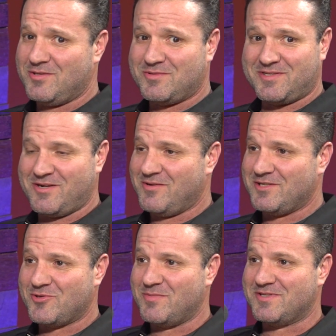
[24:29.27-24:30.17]
this was the
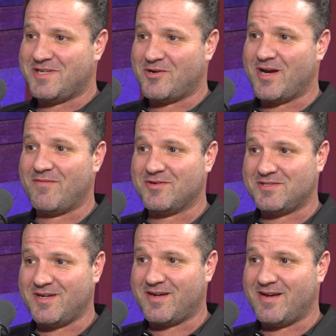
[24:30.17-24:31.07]
only treatment center I ever
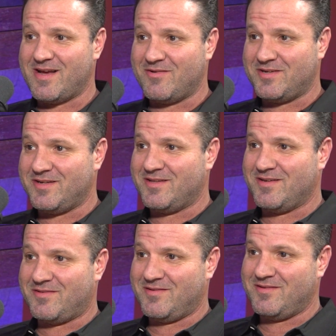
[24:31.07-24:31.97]
stuck it out. Did the,